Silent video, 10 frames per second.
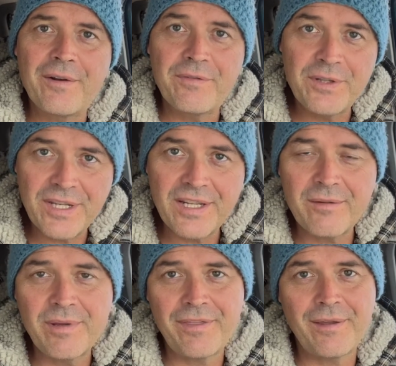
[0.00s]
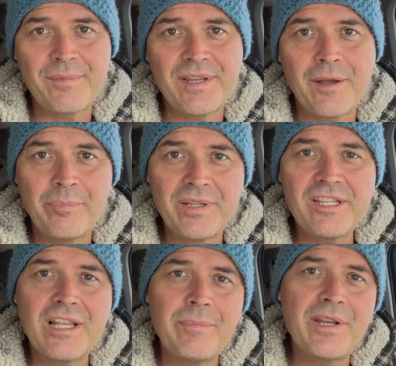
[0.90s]
If you did give me a thumbs down,
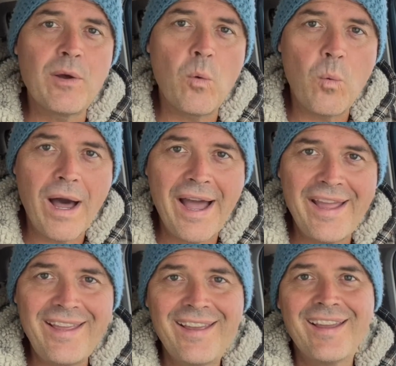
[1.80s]
please let me know why.